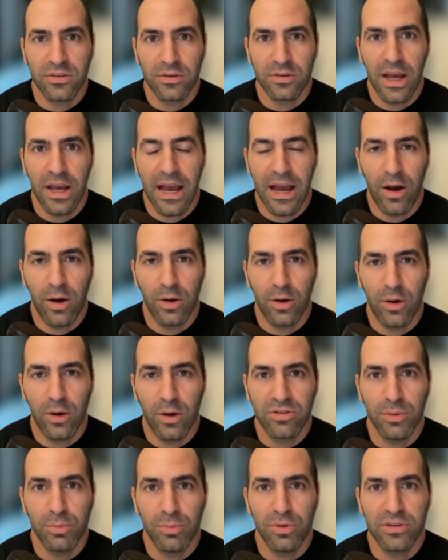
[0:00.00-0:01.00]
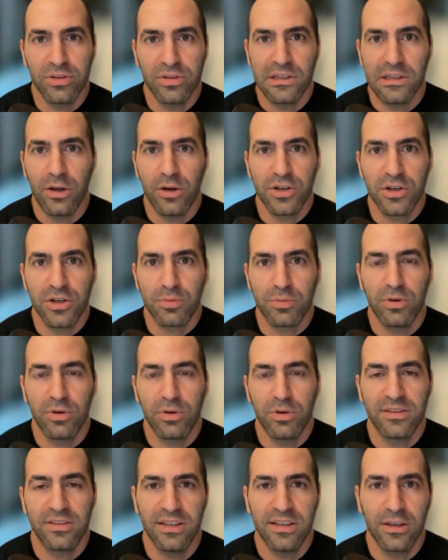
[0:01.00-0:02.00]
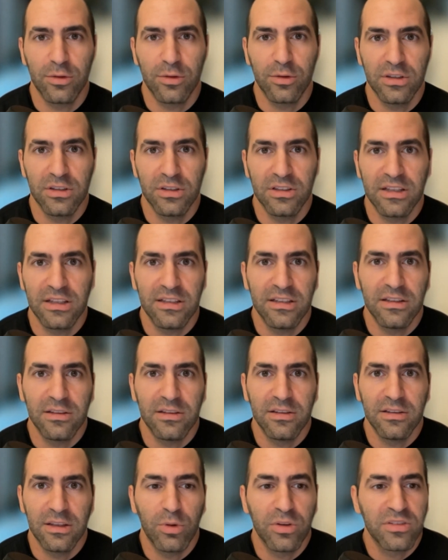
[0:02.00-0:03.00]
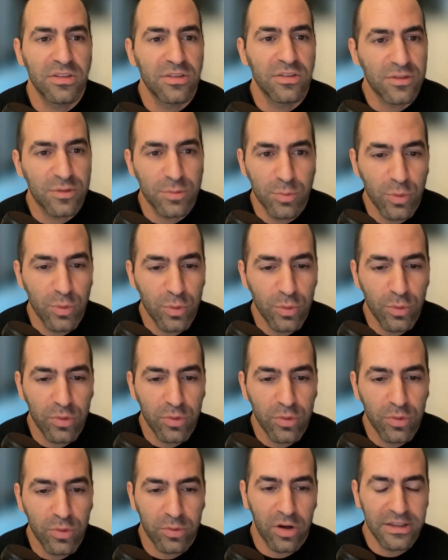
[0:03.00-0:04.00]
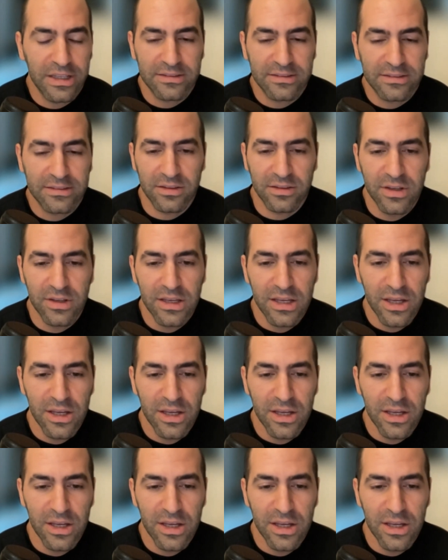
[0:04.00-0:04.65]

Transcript: how terrible their launch was, and it wasn't smooth or all that stuff.